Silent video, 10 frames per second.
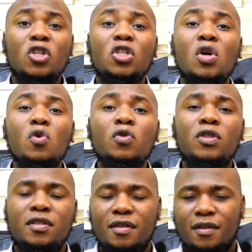
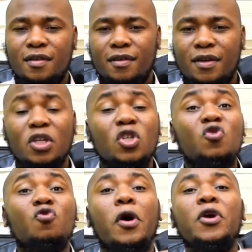Don't
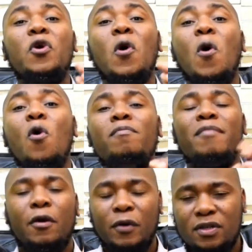destroy your own
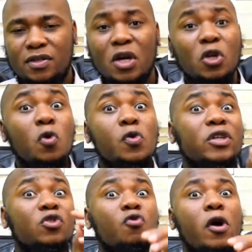merits. Don't
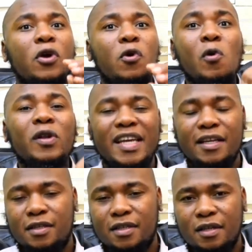destroy your own
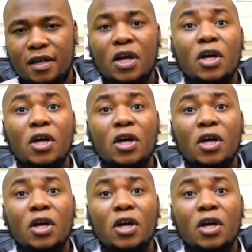deeds.